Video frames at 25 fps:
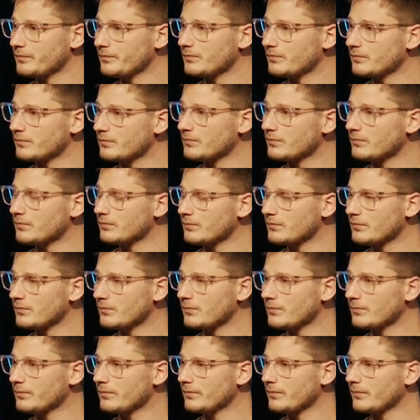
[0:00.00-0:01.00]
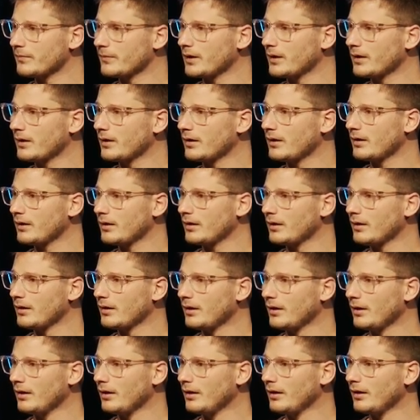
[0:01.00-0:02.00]

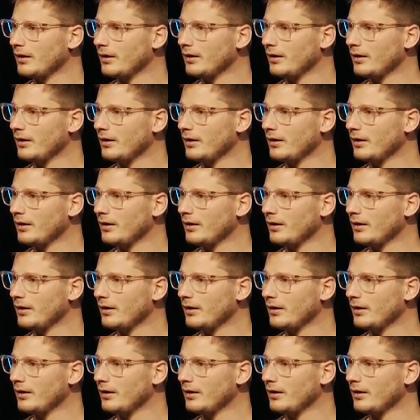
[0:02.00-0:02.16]
Nobody speaks.